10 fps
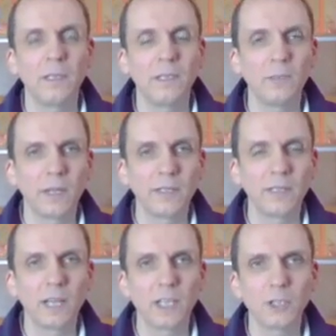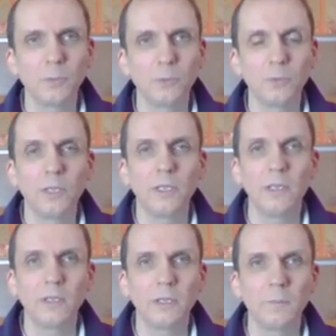Hiranyakashipu
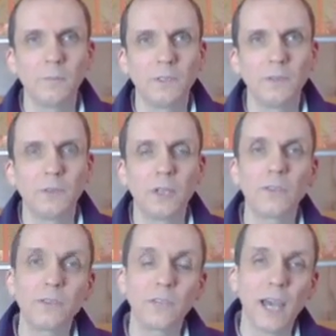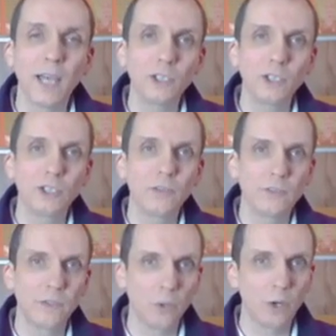did not touch
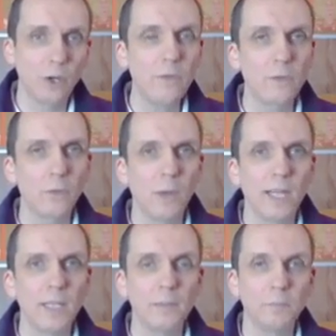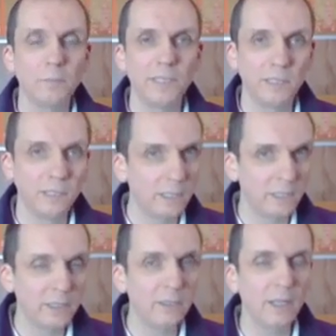the earth while being
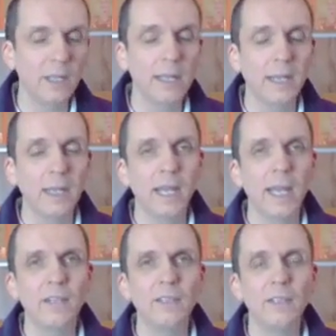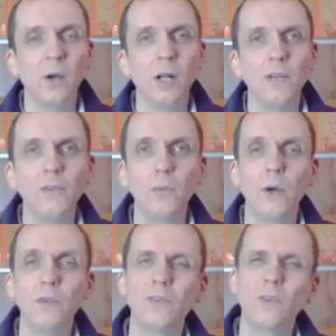killed. And he also
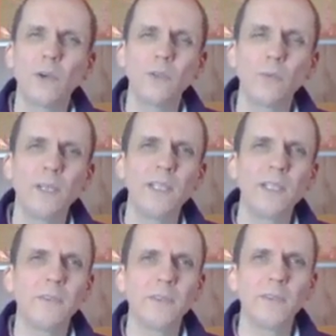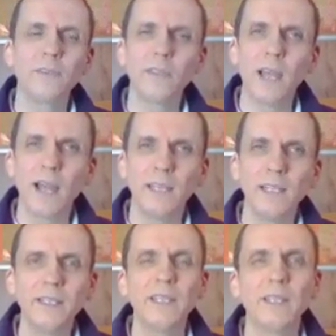was not really in the
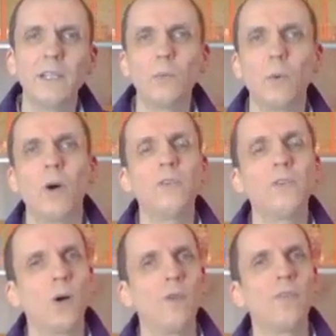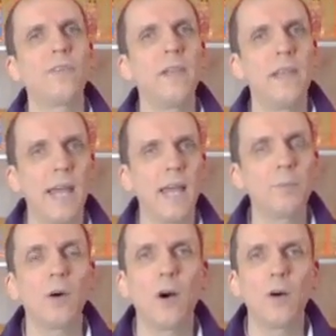sky. He was on the
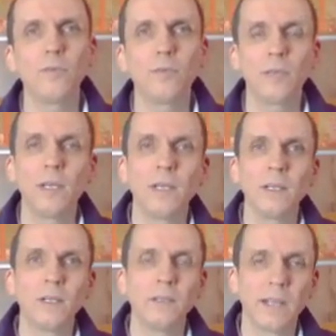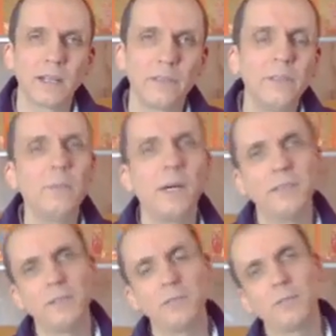lap of
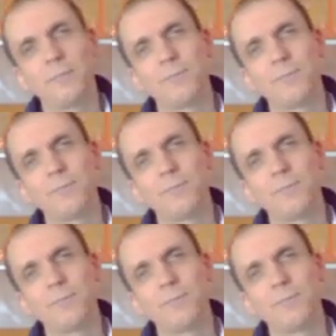Narasimhadev.